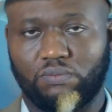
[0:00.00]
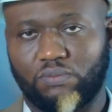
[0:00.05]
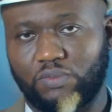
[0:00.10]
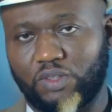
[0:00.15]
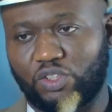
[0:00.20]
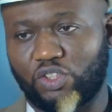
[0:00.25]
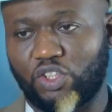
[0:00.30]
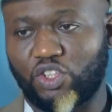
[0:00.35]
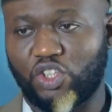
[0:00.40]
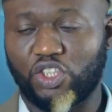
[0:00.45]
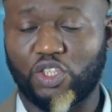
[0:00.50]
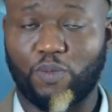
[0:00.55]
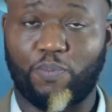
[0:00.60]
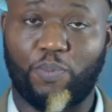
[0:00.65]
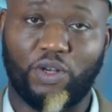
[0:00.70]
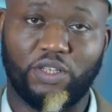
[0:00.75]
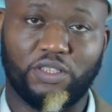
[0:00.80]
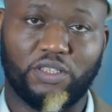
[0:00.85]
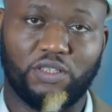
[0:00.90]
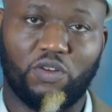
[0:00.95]
It's not just the
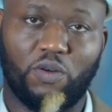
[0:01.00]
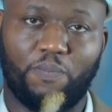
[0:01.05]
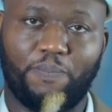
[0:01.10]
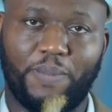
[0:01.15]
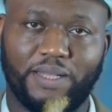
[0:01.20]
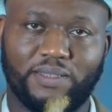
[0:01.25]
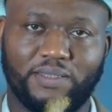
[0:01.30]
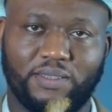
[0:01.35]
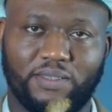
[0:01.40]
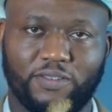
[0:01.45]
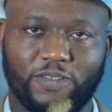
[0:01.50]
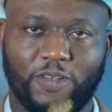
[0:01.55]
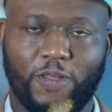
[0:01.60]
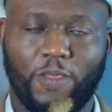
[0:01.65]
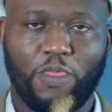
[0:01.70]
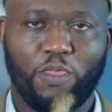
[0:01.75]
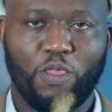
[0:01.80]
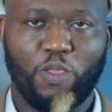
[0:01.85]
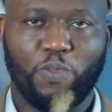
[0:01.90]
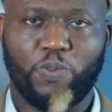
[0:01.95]
political parties.
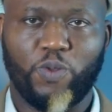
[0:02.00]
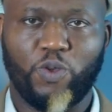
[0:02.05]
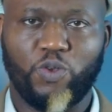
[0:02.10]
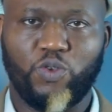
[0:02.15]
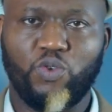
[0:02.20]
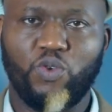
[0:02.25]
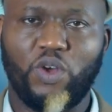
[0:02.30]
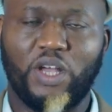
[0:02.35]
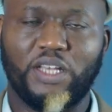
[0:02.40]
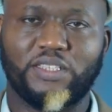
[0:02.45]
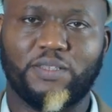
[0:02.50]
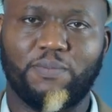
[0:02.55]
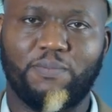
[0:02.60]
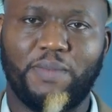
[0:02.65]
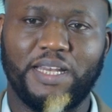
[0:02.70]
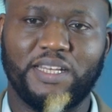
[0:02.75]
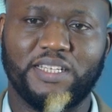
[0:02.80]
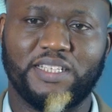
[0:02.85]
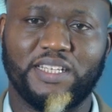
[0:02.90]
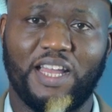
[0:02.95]
So you as the
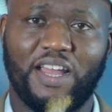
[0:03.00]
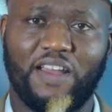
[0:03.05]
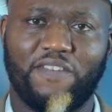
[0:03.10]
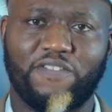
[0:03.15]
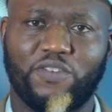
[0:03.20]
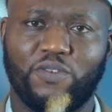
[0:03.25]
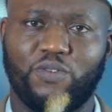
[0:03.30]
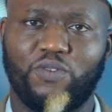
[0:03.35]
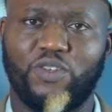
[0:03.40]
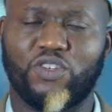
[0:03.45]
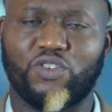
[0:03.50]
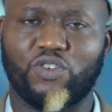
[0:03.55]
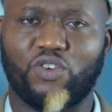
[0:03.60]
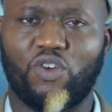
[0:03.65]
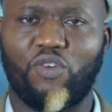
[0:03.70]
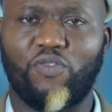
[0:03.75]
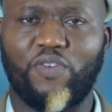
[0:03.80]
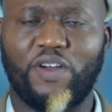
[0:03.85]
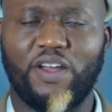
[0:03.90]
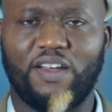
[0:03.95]
manager have to
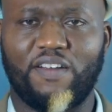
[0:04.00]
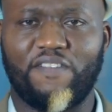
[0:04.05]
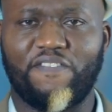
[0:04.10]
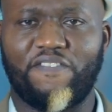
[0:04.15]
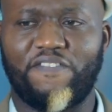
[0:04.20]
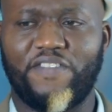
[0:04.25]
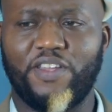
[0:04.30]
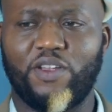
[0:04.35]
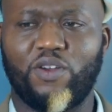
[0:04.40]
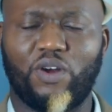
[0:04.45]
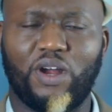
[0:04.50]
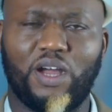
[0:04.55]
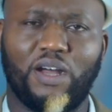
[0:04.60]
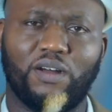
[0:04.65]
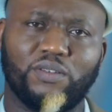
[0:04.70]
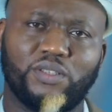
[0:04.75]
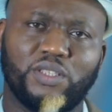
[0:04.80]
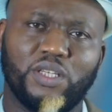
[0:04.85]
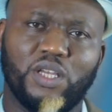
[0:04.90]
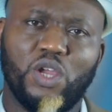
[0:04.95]
discover and figure
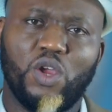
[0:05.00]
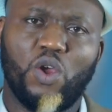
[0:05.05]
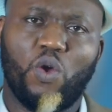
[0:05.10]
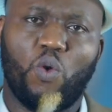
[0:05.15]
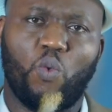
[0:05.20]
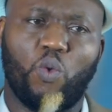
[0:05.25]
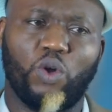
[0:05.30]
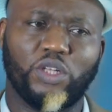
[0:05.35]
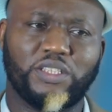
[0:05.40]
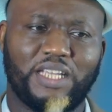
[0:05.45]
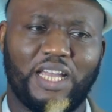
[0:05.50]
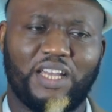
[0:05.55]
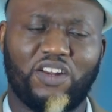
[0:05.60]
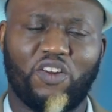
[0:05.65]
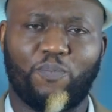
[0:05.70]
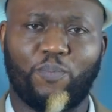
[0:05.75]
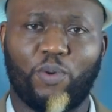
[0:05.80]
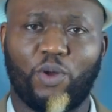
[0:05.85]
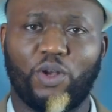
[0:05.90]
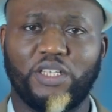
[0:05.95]
out what kind
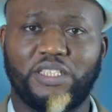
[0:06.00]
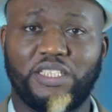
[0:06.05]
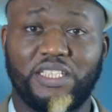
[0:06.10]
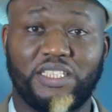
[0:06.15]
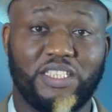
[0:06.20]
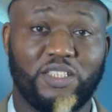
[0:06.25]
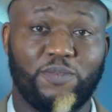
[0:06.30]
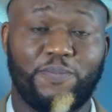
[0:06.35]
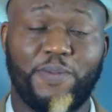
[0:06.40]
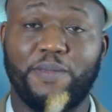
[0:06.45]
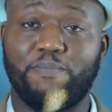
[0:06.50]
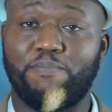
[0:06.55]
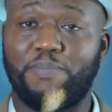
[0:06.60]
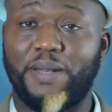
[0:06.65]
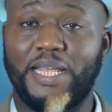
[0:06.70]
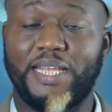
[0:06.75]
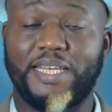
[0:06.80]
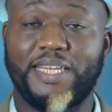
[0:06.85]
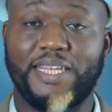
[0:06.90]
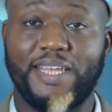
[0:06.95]
of politics is being
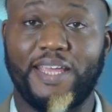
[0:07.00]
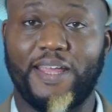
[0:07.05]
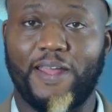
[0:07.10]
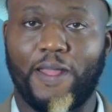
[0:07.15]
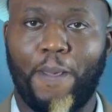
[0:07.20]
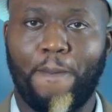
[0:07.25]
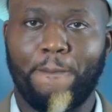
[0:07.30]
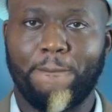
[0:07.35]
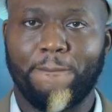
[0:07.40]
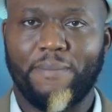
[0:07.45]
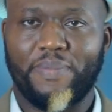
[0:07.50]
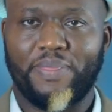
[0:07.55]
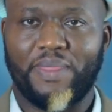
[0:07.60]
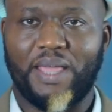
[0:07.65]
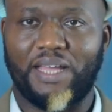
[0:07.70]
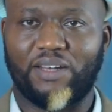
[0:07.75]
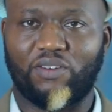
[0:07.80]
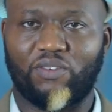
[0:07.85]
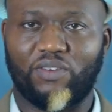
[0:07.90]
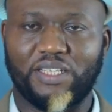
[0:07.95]
played here
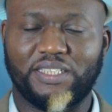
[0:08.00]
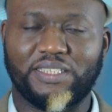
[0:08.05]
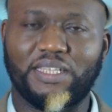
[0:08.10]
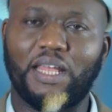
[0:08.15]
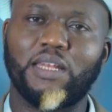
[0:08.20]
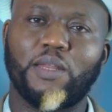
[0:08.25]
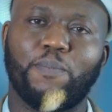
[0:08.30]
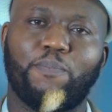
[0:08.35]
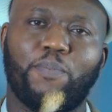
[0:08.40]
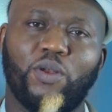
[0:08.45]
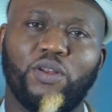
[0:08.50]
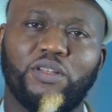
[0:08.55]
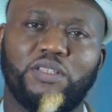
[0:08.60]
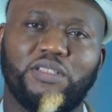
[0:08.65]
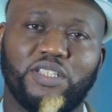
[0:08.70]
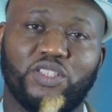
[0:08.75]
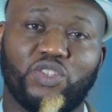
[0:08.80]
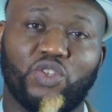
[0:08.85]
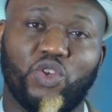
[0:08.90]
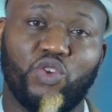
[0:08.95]
and understand the
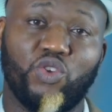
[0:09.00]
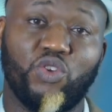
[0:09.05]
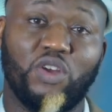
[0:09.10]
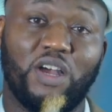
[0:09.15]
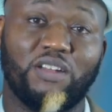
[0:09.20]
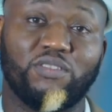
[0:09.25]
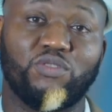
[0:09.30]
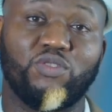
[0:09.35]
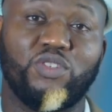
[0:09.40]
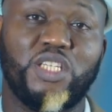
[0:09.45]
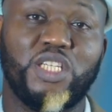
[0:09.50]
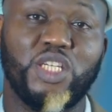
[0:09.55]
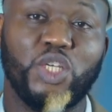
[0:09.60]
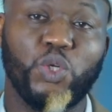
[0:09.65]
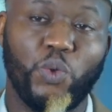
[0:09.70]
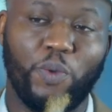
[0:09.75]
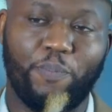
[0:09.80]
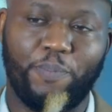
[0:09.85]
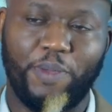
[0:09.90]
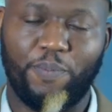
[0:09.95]
politics so you know how to
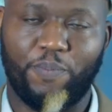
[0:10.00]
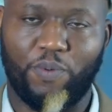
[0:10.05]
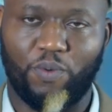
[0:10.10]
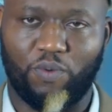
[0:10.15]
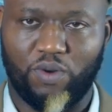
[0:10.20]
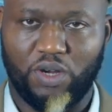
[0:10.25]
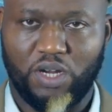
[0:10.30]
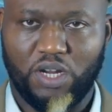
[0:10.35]
deal with people.